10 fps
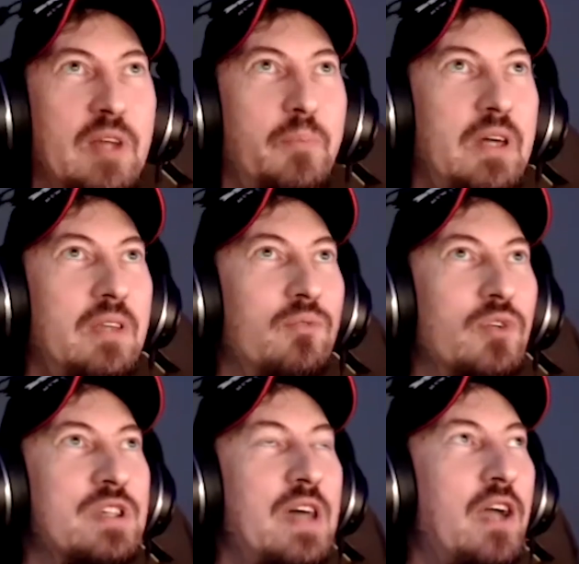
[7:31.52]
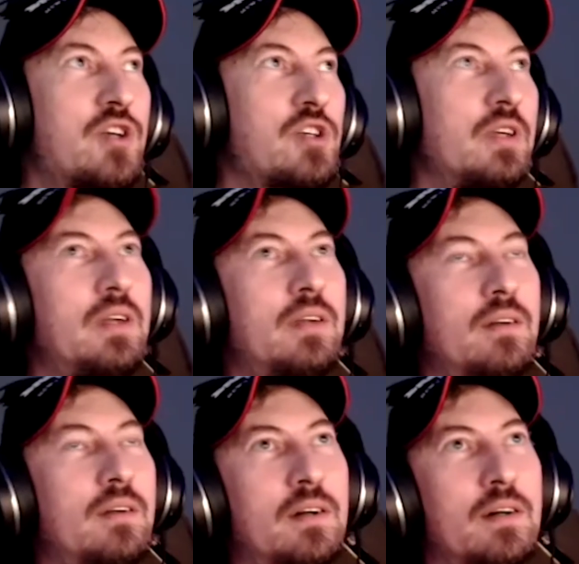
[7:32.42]
Pitt was actually
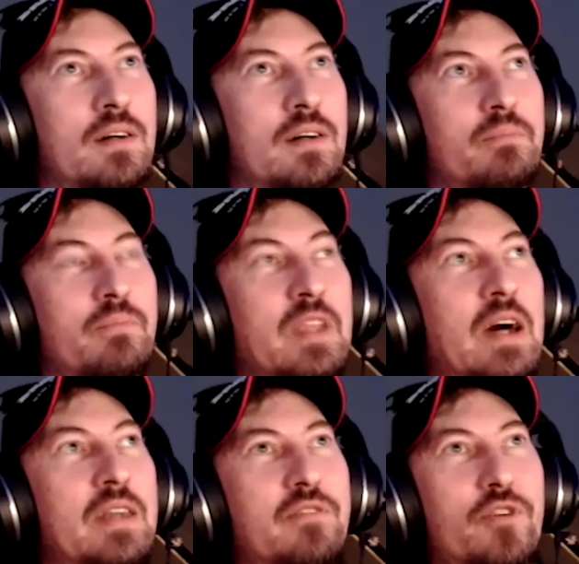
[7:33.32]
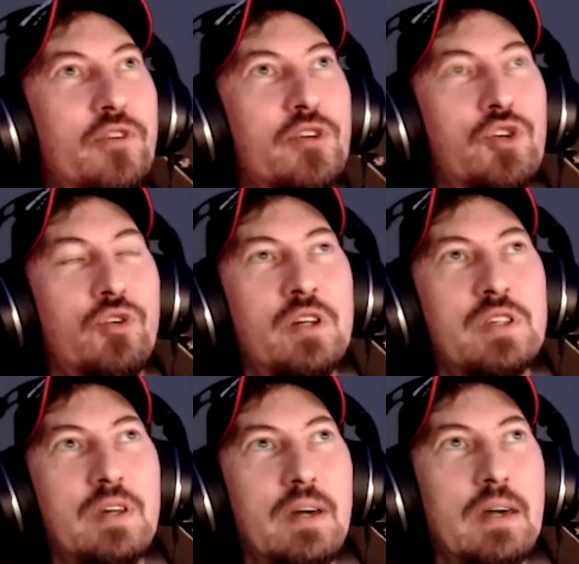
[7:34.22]
not the first
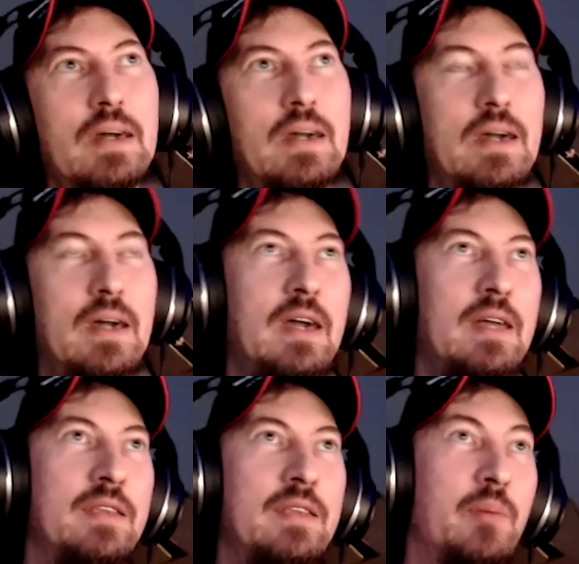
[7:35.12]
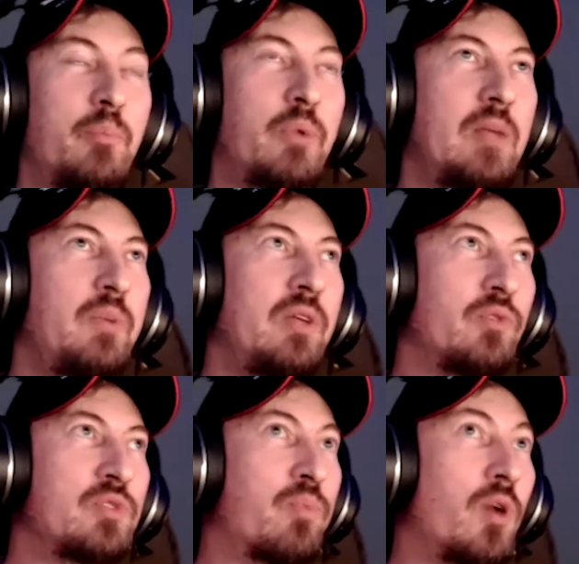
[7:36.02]
choice. And the Brad Pitt
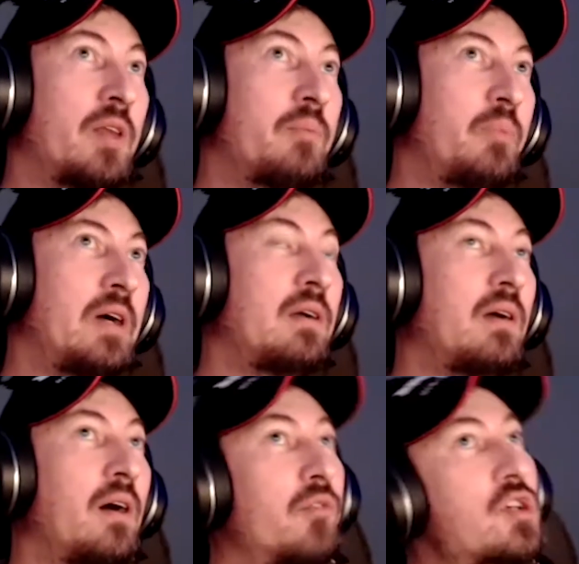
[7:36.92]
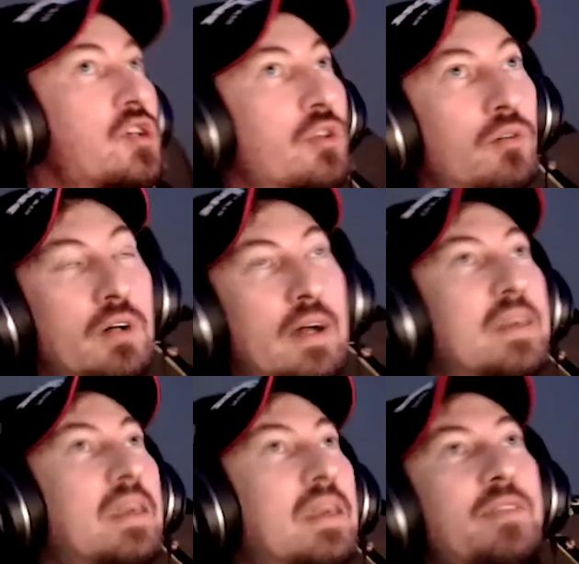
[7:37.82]
was brought by original, I
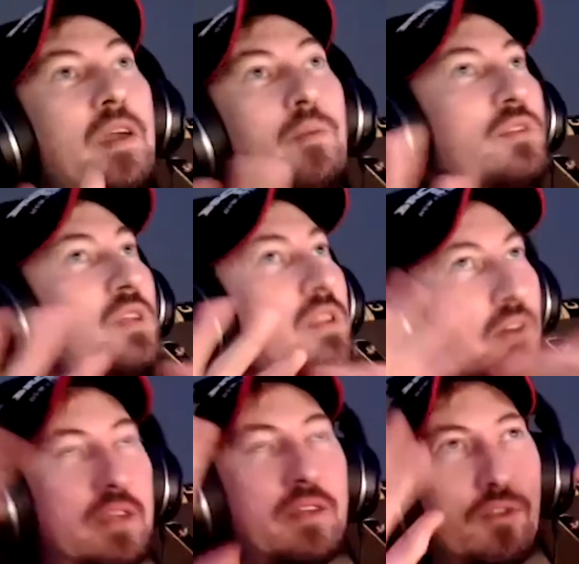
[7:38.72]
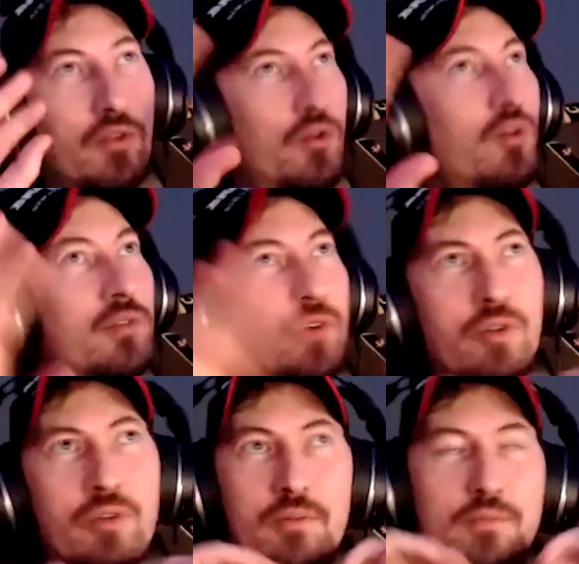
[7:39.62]
can't name you the director,
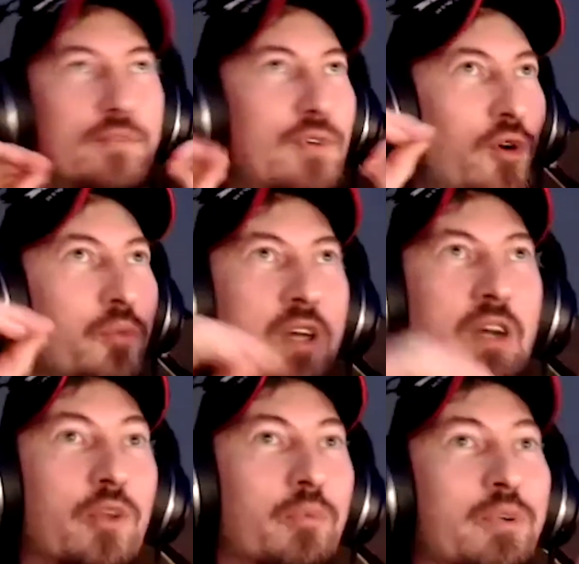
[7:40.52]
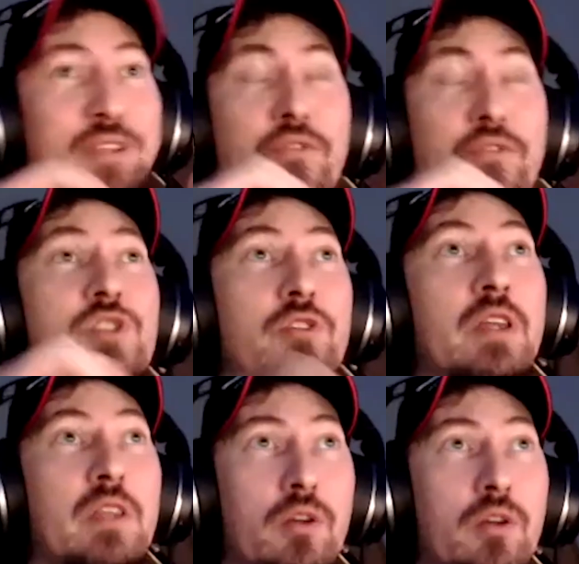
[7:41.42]
don't hold me accountable. The first
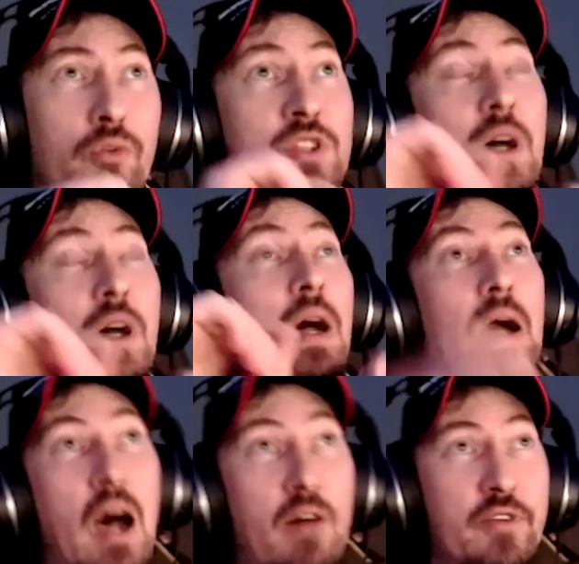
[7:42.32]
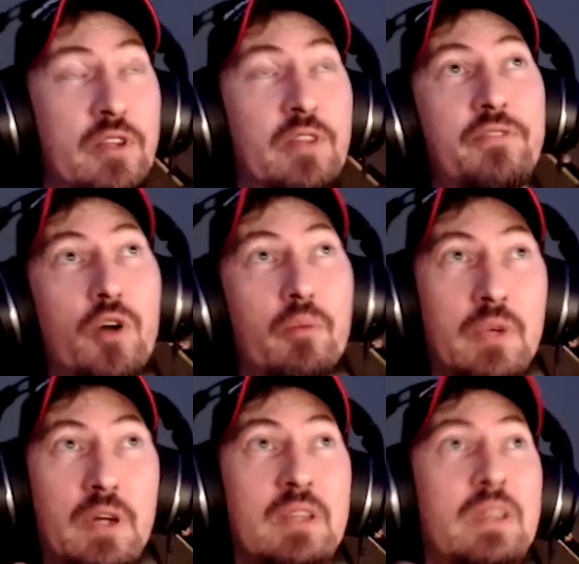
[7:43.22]
director who was offered the film
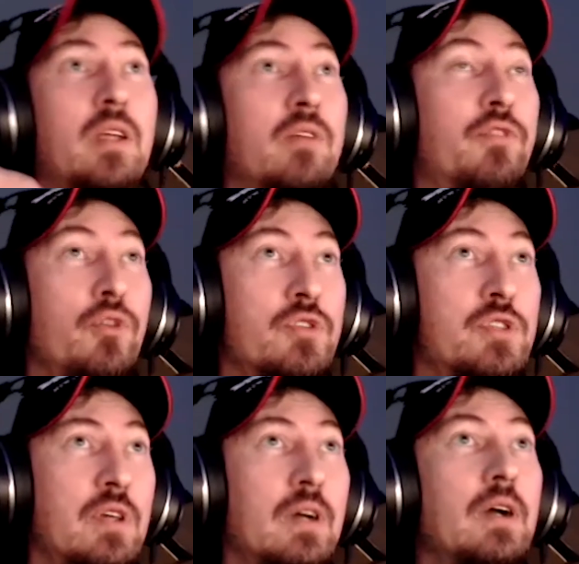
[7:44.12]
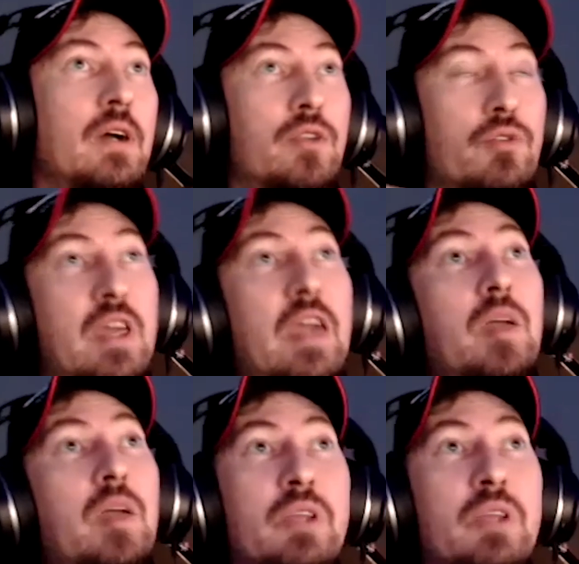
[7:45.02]
and he refused to take
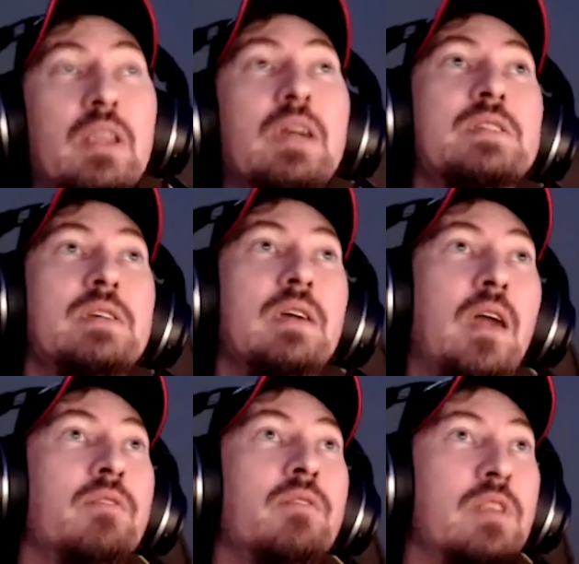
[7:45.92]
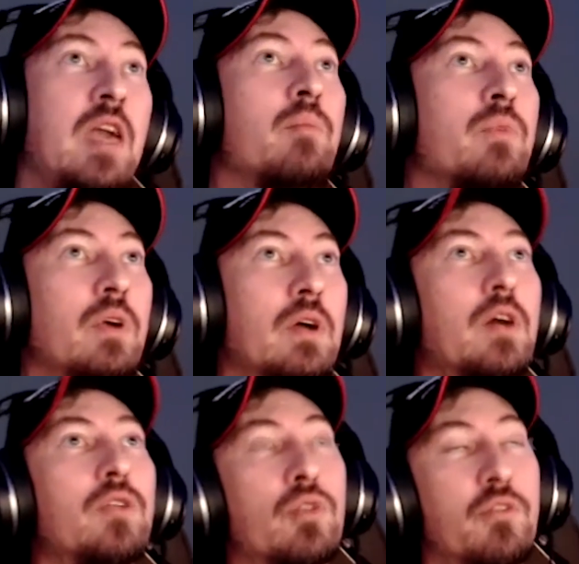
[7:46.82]
it, but at least he gave the name
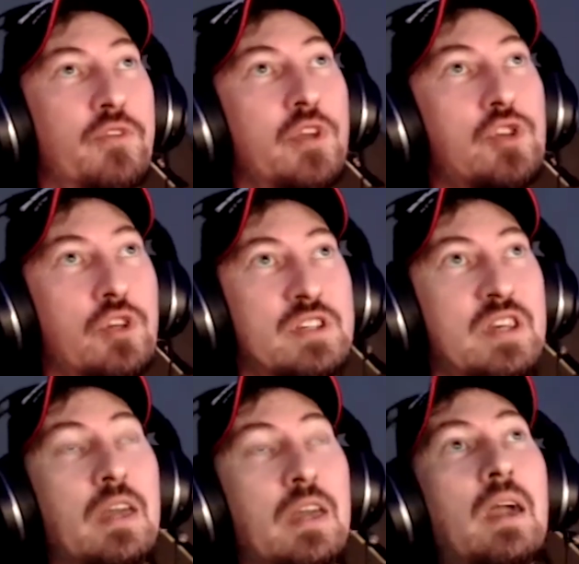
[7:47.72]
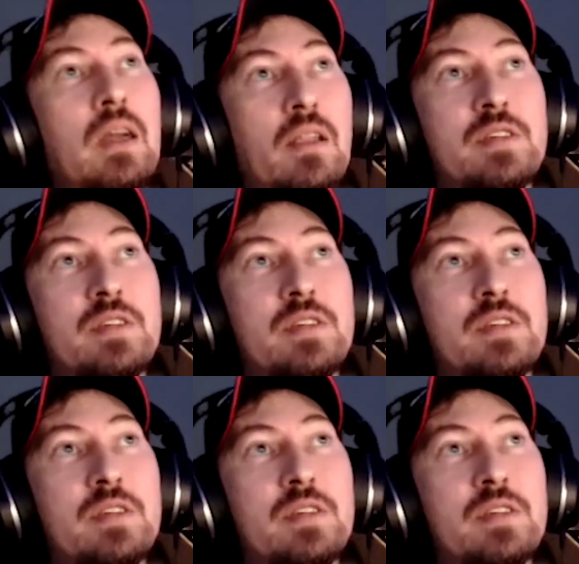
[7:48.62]
to the Fincher saying, hey, listen.